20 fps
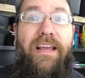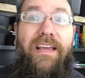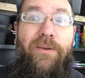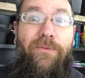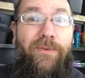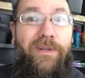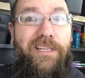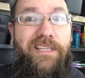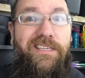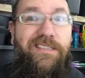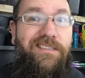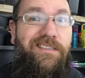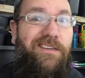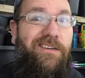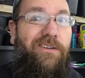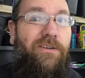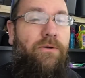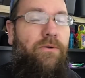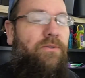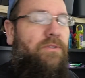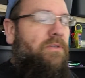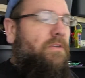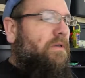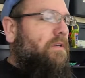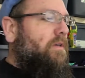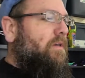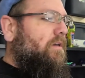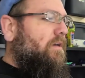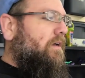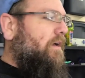I can release those.
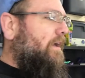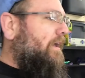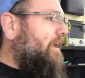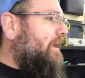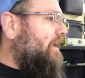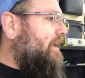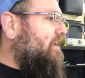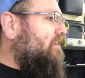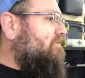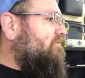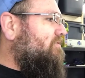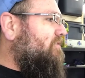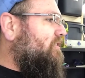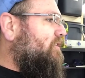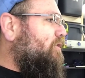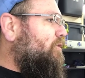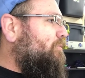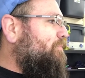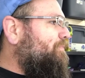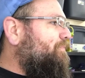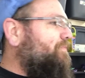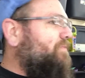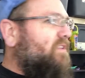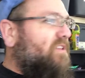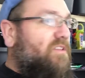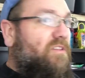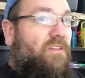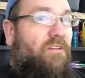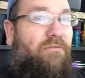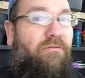I have
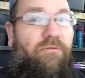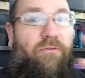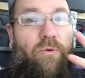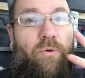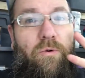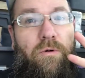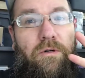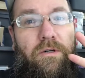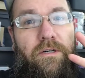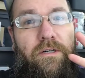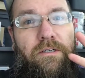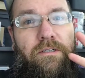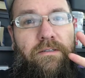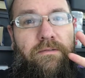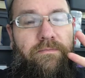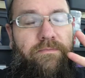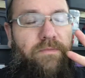the four